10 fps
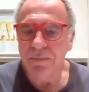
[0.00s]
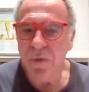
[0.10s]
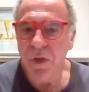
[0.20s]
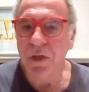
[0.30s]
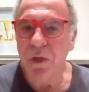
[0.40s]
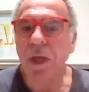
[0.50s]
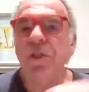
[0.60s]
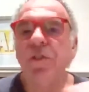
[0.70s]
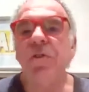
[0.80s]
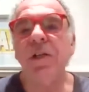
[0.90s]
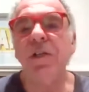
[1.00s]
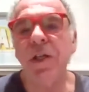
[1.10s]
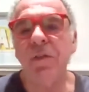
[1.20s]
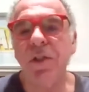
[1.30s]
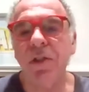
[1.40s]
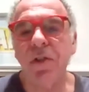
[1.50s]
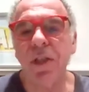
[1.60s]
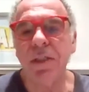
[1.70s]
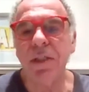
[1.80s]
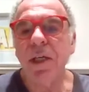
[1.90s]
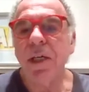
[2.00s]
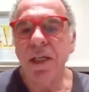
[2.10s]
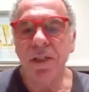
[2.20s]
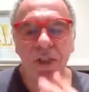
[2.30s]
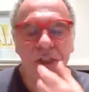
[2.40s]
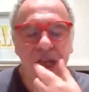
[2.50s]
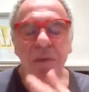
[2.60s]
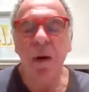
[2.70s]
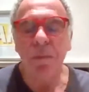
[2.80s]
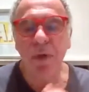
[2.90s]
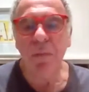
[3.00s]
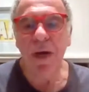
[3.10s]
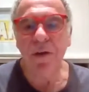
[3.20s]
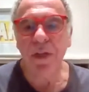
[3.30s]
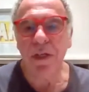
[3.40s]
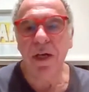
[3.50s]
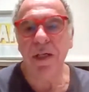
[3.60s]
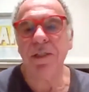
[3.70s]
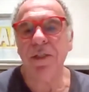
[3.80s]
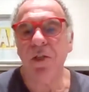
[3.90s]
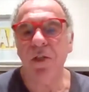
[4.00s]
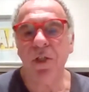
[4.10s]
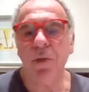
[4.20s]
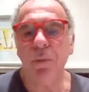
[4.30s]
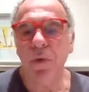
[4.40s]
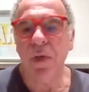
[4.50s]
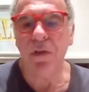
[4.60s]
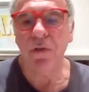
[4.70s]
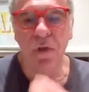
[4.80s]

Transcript: The way to train yourself to do this is to tape up your mouth at night so that you breathe through